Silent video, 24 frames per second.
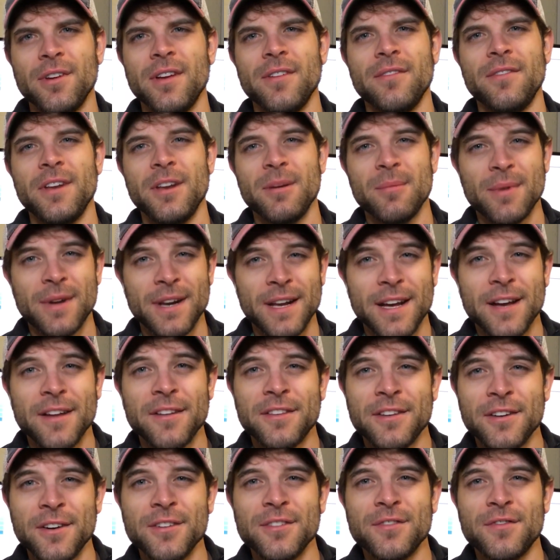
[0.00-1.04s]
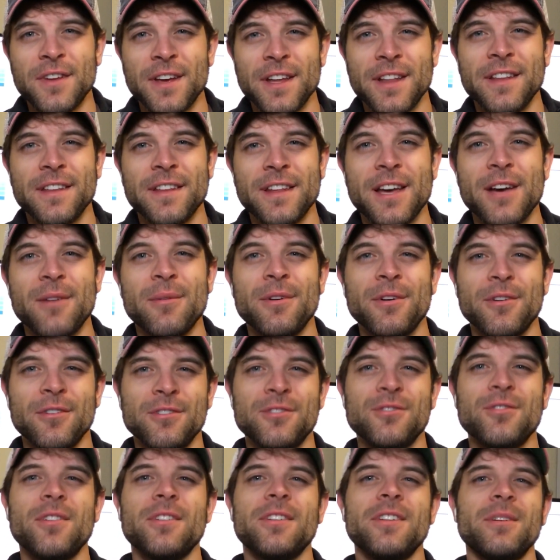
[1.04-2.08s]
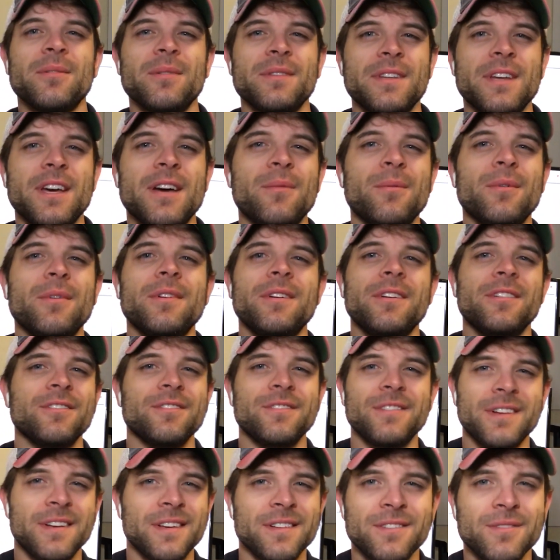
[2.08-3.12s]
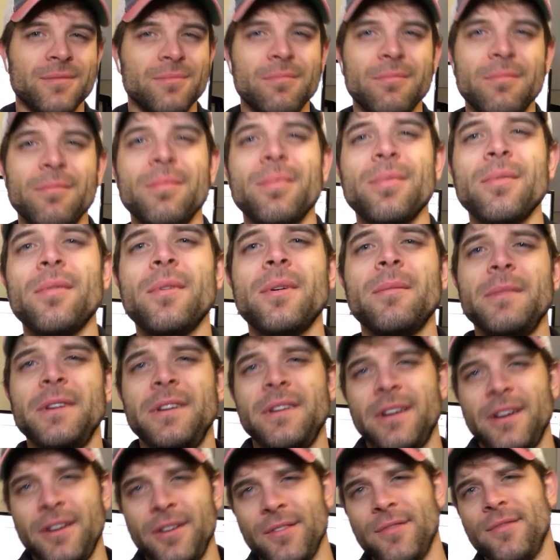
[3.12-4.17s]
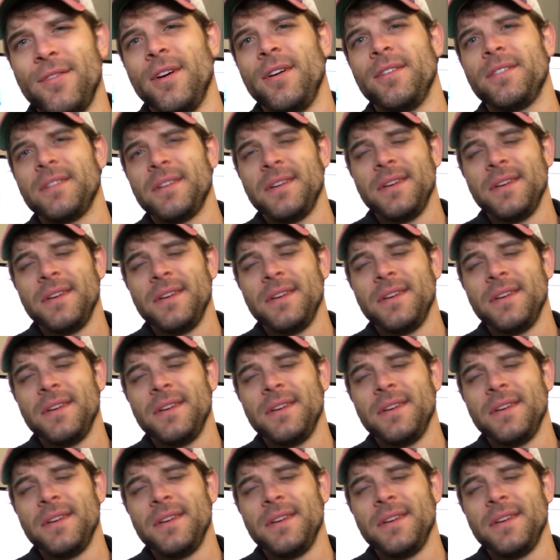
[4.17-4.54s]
if anybody out there is failing that one or struggling with that one understand it's probably not your fault.